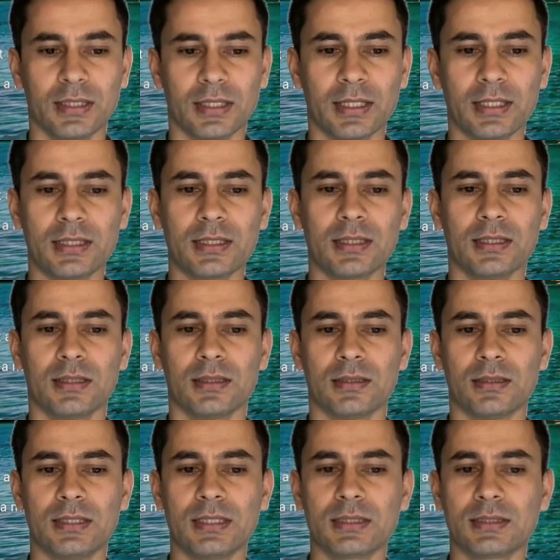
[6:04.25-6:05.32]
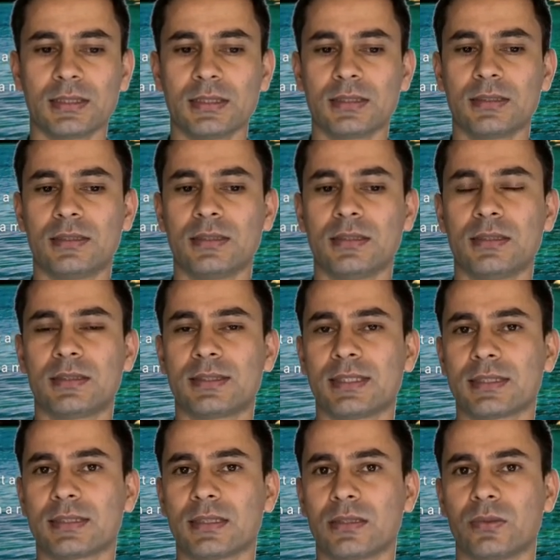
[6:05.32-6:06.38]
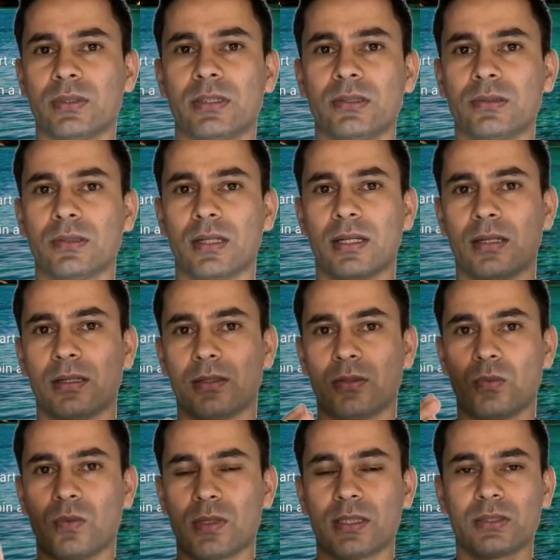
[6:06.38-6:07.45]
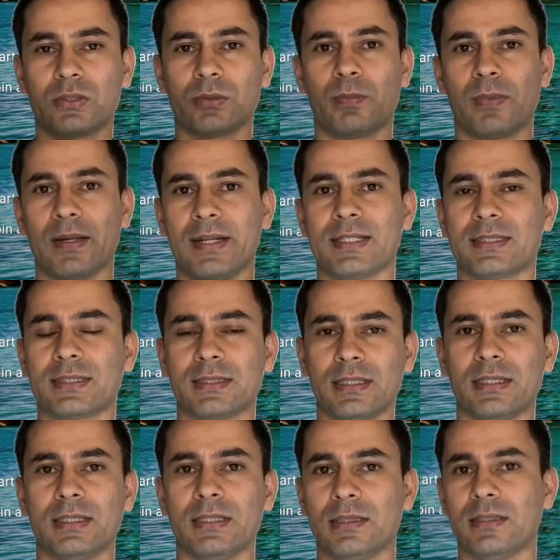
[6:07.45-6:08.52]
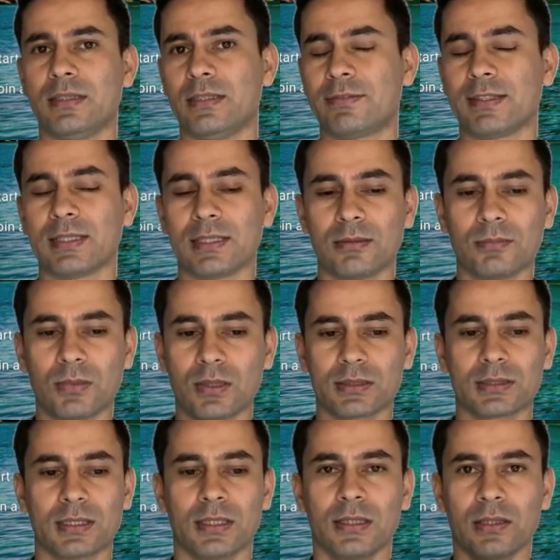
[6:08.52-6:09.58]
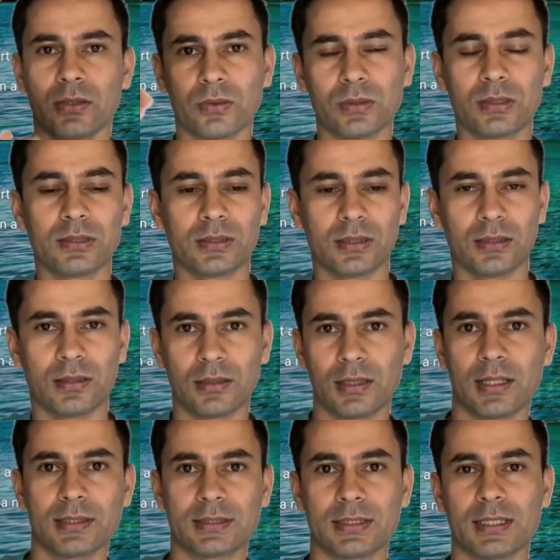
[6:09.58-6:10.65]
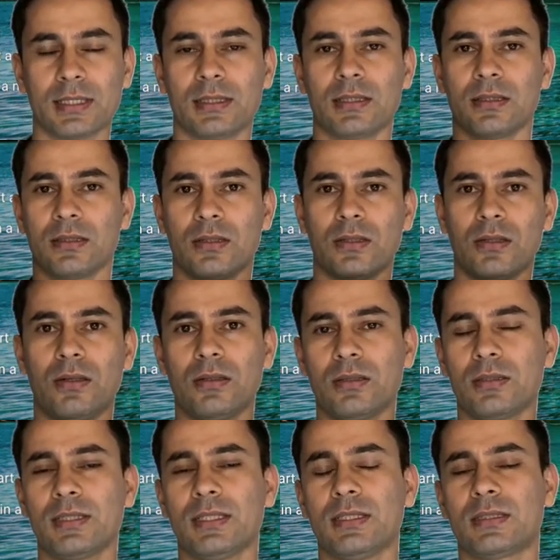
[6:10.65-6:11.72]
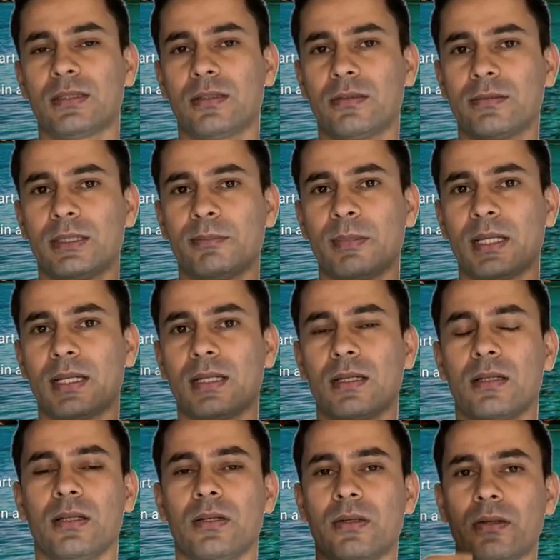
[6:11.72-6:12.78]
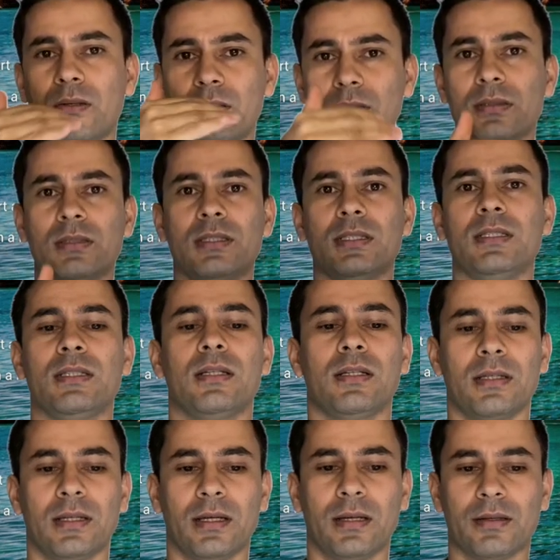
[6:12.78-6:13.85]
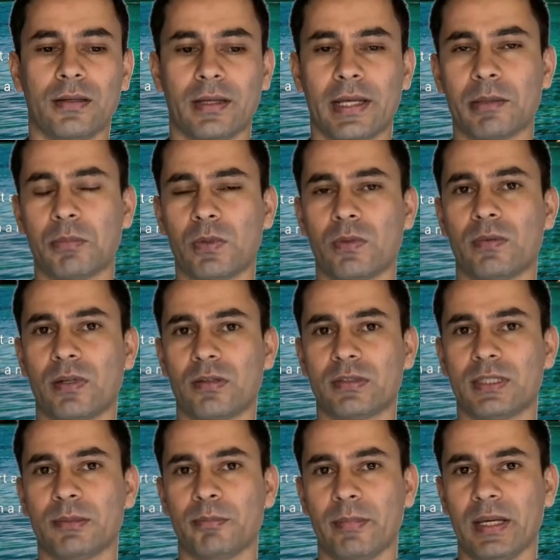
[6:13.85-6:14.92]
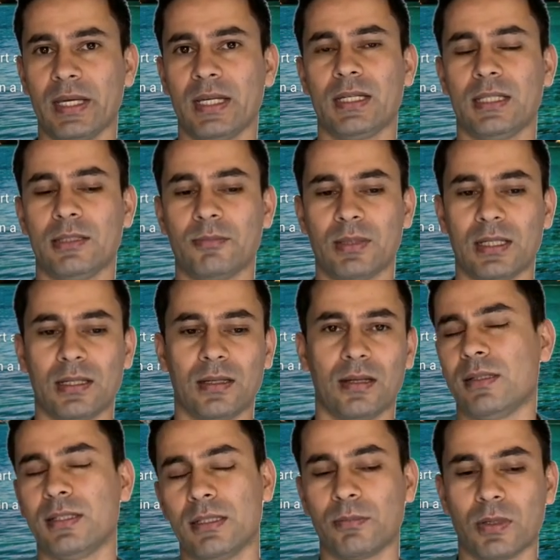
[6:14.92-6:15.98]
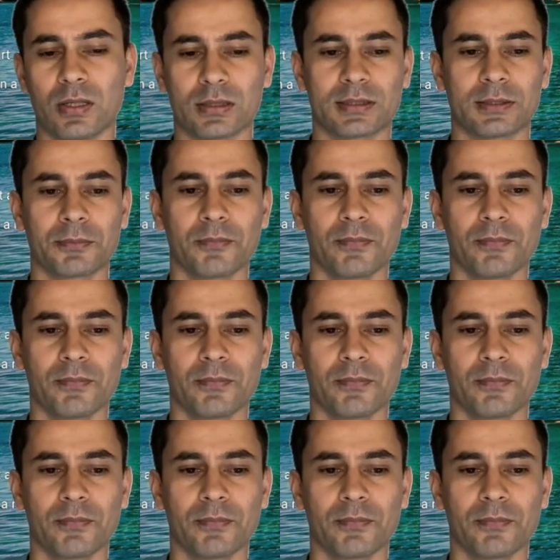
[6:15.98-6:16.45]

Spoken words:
And this is the section where you want to place the different inbox, whether right side underneath of the main or the above of the main email inbox.